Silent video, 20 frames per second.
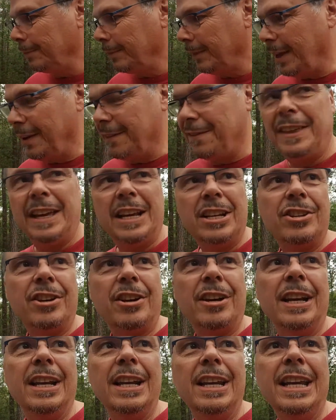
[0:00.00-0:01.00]
of things you're
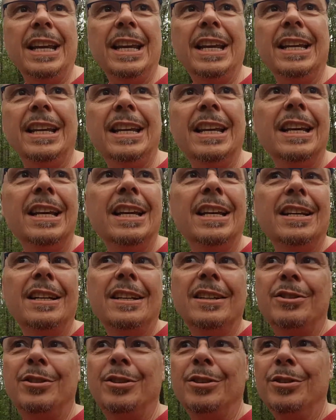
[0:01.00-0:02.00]
going to need
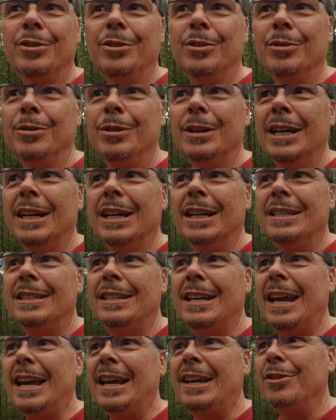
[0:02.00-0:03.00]
to
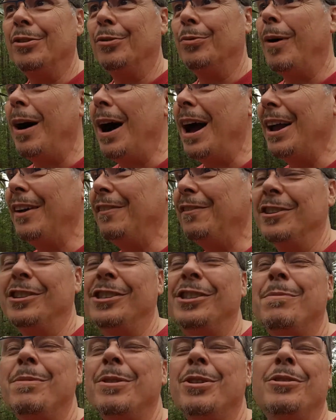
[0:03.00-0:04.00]
take your wife or
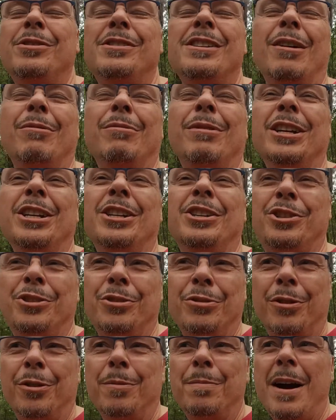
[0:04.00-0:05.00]
somebody who's not really
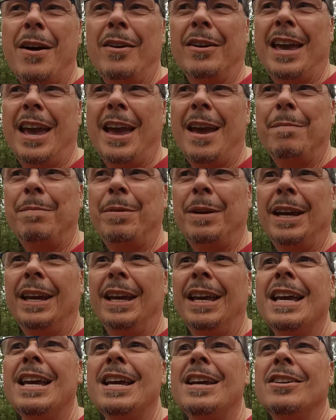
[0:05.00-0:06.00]
sure about camping,
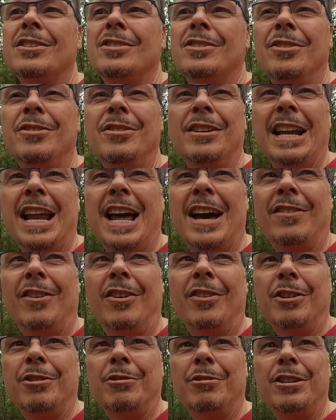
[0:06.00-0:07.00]
so you can have
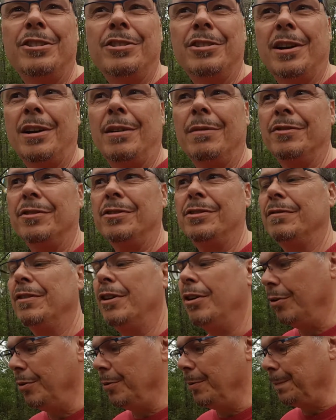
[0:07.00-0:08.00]
all the creature comforts of
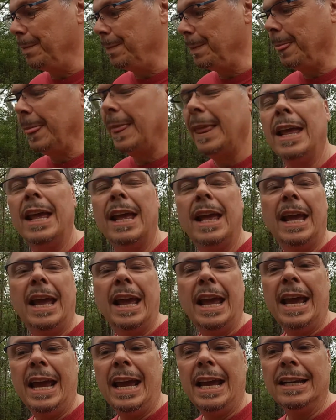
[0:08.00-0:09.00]
home
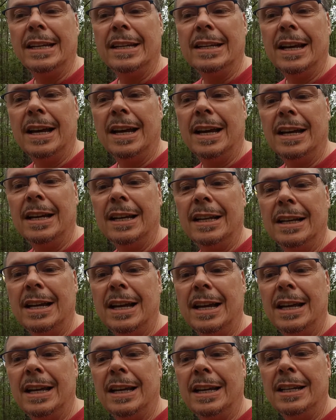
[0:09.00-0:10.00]
and at
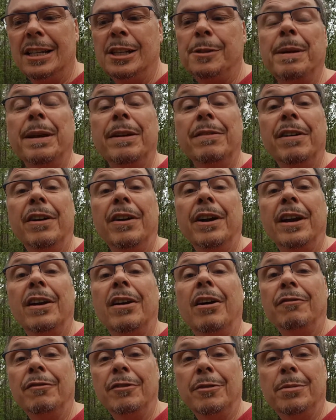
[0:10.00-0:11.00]
least be very
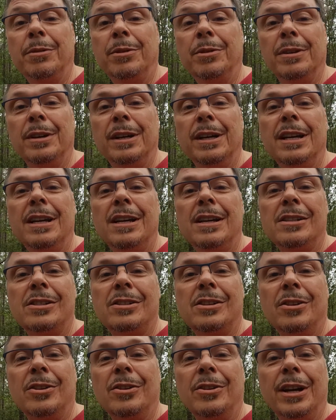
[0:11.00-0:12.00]
comfortable.
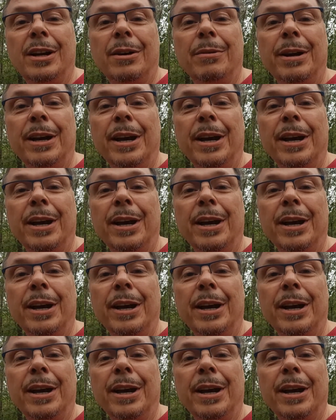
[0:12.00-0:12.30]
So here we